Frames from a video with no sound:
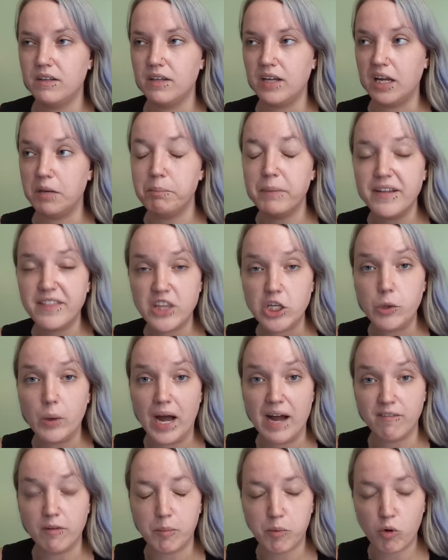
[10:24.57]
admit that you
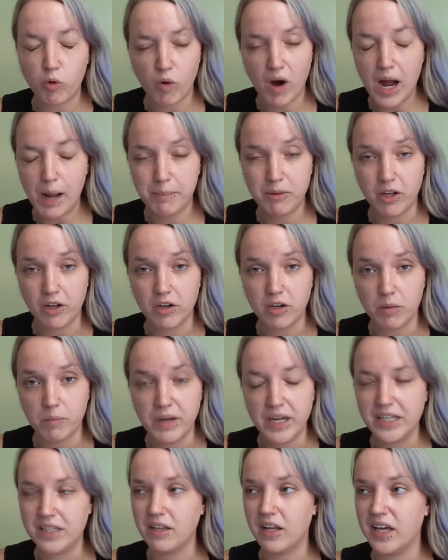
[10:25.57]
have a problem
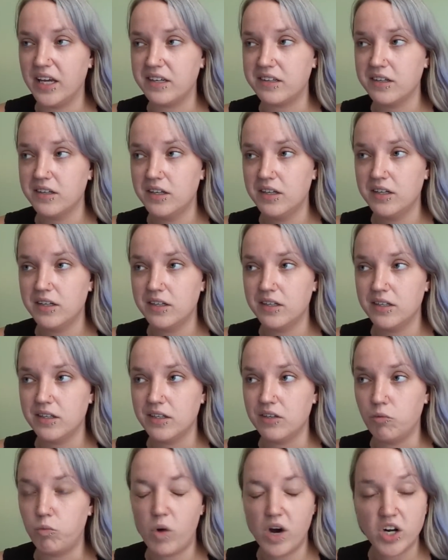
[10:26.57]
and, like,
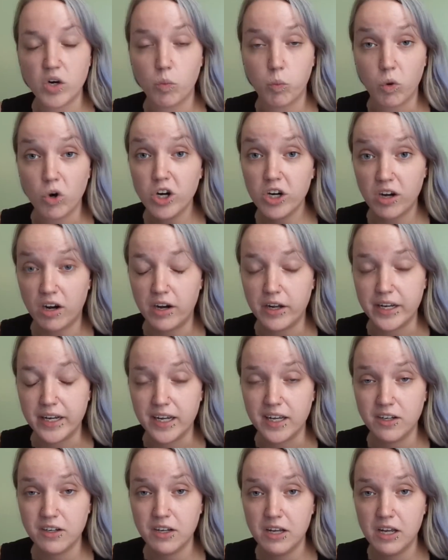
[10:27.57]
want to work on
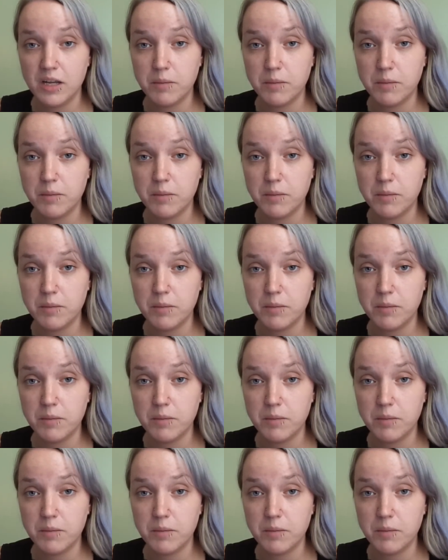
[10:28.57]
it.